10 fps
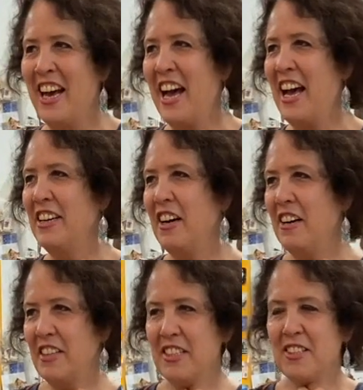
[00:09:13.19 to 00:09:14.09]
And
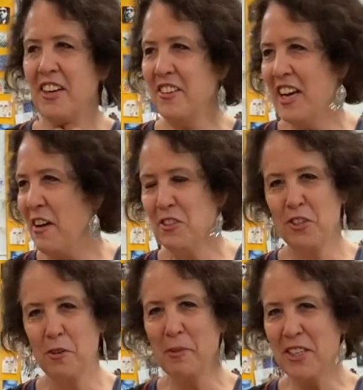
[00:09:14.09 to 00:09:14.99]
that's I don't have a
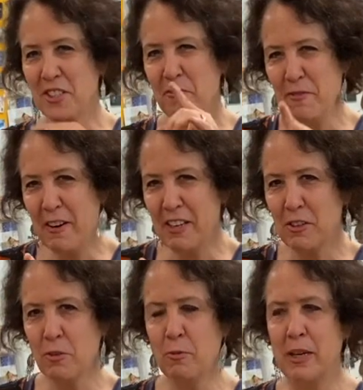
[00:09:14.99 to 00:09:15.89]
dog, but it's a very
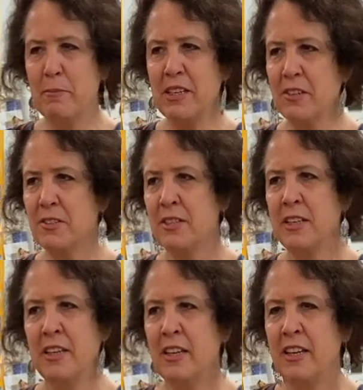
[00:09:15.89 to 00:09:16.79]
good one because
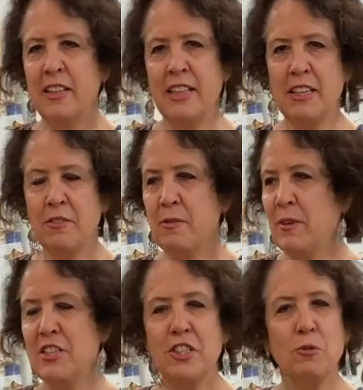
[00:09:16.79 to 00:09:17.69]
that
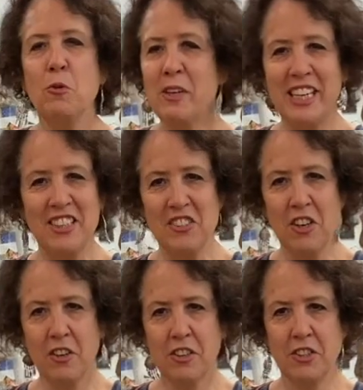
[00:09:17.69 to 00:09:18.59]
when she's walking the
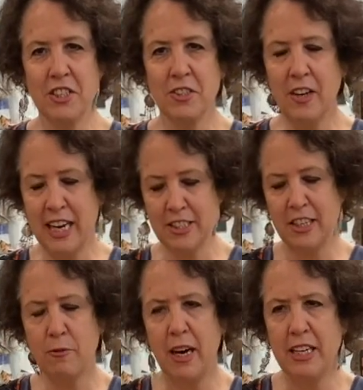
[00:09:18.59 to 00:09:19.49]
dog, she's not
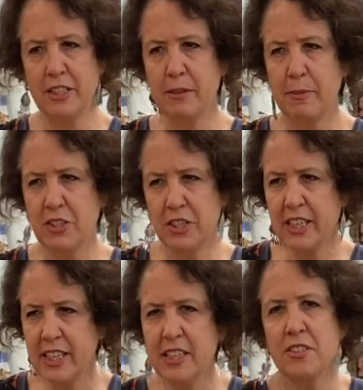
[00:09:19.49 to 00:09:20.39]
actually writing, but she
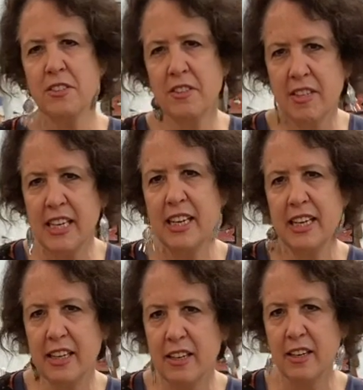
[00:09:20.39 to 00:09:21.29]
is
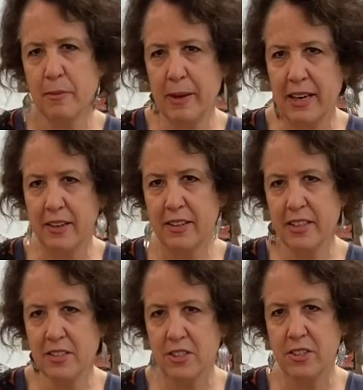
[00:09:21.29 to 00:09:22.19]
thinking about it.
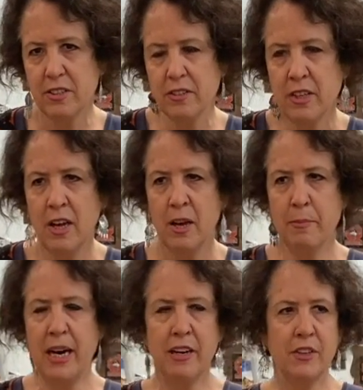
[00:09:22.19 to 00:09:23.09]
It's still
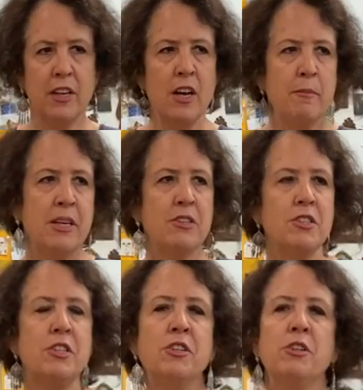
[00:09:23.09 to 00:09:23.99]
part of it because
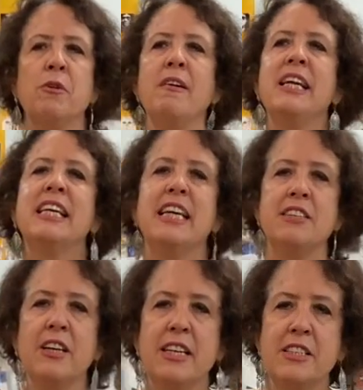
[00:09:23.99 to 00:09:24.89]
you, you only
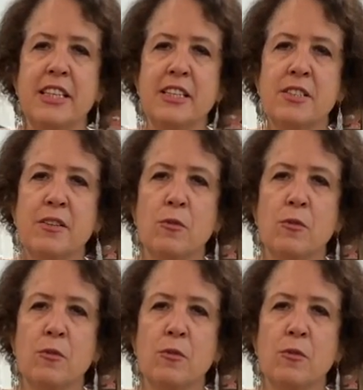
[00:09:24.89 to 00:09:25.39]
get ideas.